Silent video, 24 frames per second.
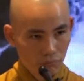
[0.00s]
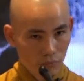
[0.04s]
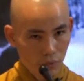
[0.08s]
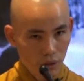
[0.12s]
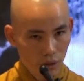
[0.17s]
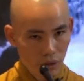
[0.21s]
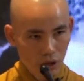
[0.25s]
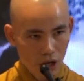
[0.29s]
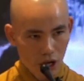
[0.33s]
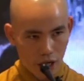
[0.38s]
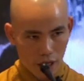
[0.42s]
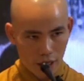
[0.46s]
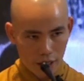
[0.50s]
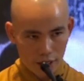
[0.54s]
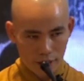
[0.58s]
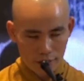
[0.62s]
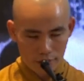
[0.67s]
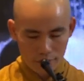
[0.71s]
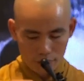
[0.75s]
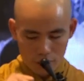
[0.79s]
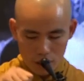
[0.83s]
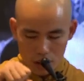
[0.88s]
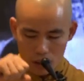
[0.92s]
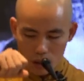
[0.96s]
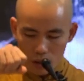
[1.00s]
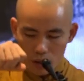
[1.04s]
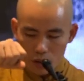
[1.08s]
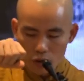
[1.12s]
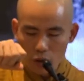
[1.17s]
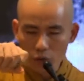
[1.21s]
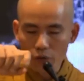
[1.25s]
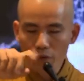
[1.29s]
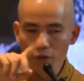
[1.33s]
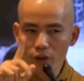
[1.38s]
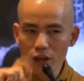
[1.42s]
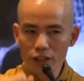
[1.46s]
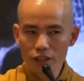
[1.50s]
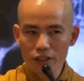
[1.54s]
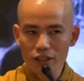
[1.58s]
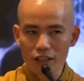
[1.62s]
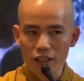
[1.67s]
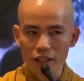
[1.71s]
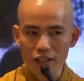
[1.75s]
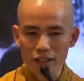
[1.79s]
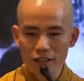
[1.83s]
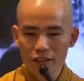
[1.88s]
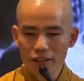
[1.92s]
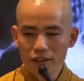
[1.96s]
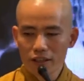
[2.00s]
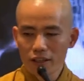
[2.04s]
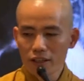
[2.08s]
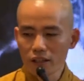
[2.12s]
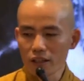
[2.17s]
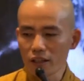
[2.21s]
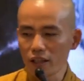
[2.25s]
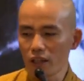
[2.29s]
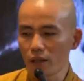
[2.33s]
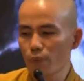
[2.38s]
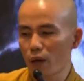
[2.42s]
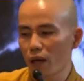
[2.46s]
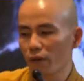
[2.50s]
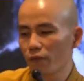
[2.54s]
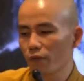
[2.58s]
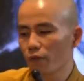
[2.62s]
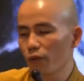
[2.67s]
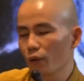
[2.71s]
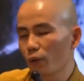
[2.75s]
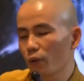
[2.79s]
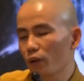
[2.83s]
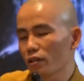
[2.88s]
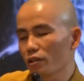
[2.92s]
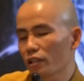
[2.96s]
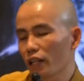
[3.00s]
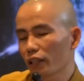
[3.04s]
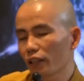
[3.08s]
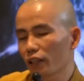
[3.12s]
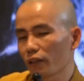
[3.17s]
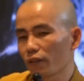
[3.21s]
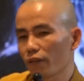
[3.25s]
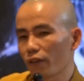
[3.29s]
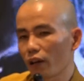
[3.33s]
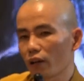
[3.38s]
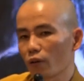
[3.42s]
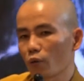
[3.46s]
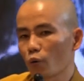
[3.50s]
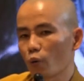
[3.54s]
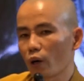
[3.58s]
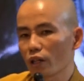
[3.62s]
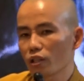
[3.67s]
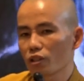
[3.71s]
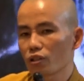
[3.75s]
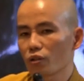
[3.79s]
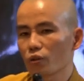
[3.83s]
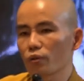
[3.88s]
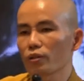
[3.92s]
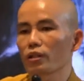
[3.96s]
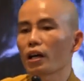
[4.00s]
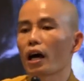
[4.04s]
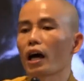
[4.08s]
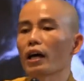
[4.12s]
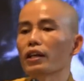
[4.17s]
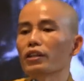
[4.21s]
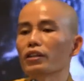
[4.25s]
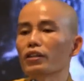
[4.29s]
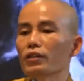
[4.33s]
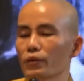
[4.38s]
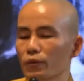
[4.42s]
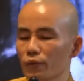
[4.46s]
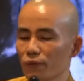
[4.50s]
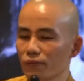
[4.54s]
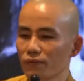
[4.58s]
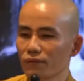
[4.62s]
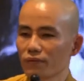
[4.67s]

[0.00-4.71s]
Yeah. So firstly, if I feel unsatisfied, what should I do?